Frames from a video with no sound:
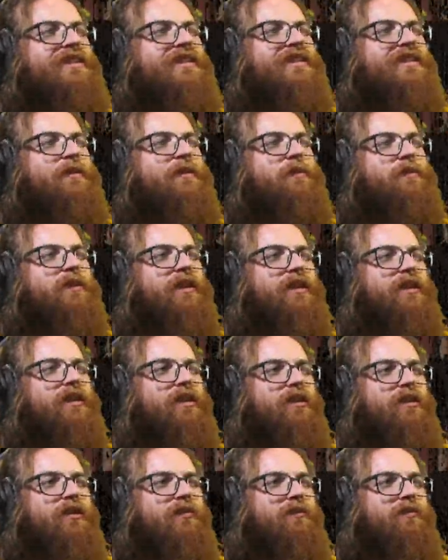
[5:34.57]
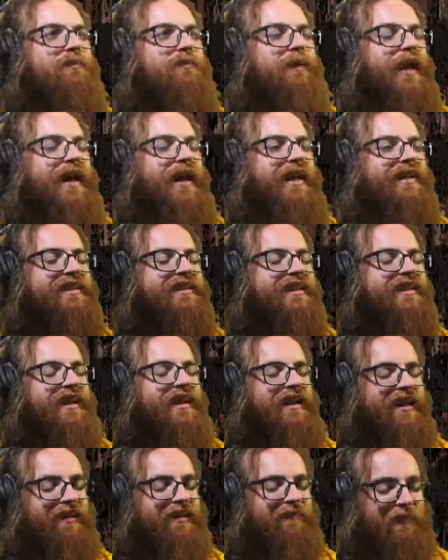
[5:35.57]
something's gonna go bad.
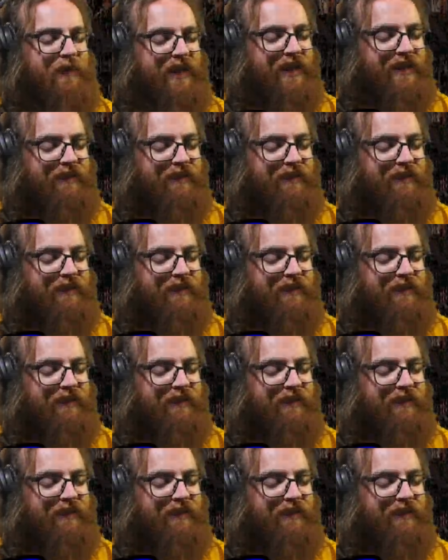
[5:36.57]
Oh man,